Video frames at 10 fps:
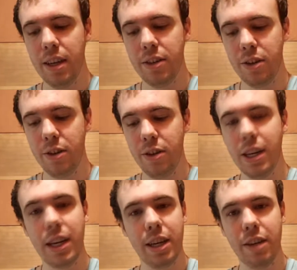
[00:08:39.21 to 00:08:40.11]
So you're
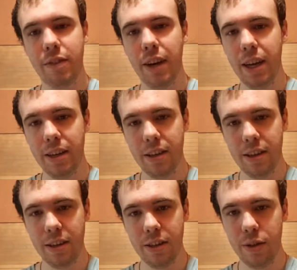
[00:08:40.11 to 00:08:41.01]
not going to find
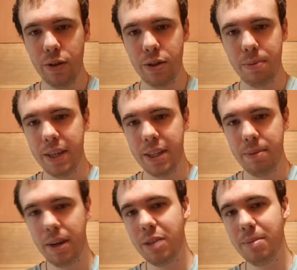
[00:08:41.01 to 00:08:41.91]
2-spot
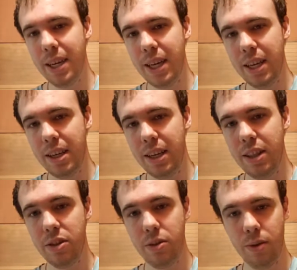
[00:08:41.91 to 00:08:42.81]
spider mite in
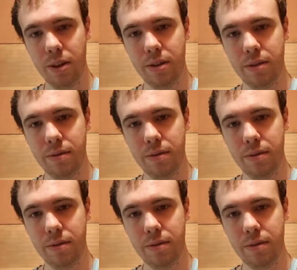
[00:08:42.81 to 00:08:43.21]
the soil,